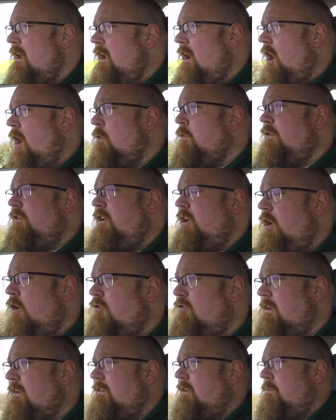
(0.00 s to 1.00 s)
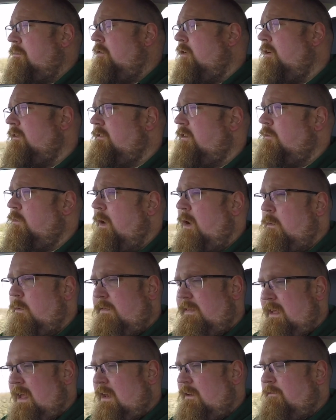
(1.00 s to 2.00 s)
I was hugely surprised as well
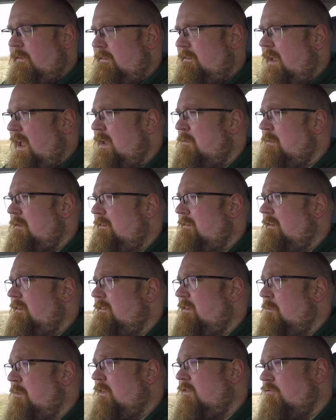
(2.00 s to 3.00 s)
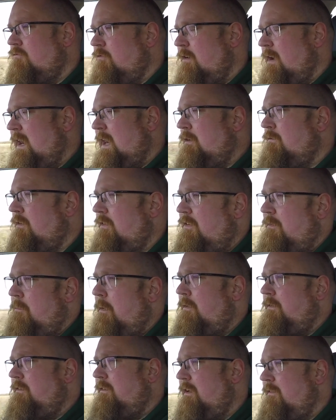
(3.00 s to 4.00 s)
with the infotainment system. It's really
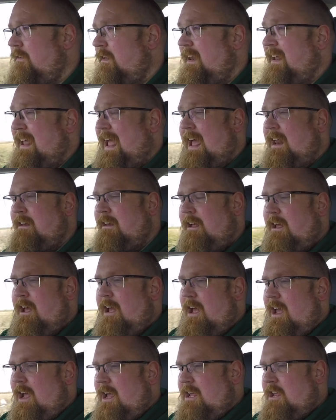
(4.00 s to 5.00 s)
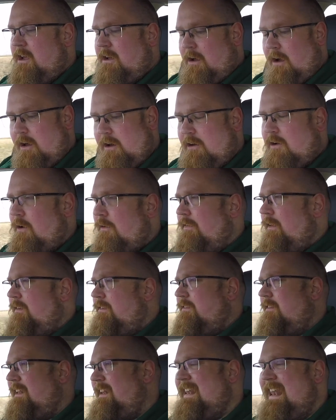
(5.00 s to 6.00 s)
responsive, and again, you kind of got
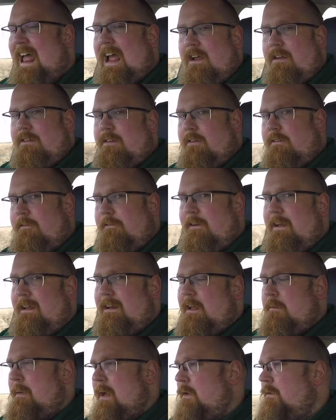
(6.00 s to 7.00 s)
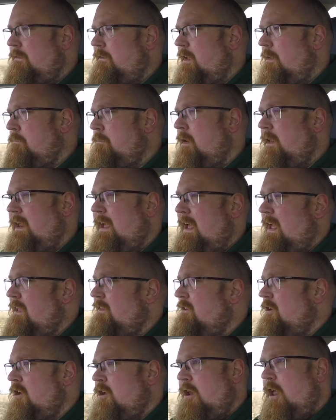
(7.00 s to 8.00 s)
this Lexus feel about it, but it
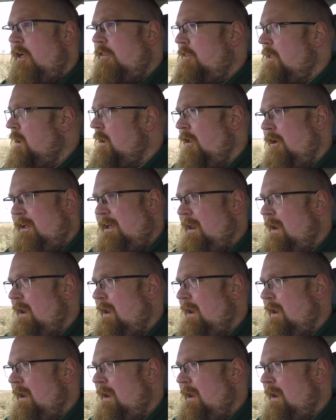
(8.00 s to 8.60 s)
is nothing like a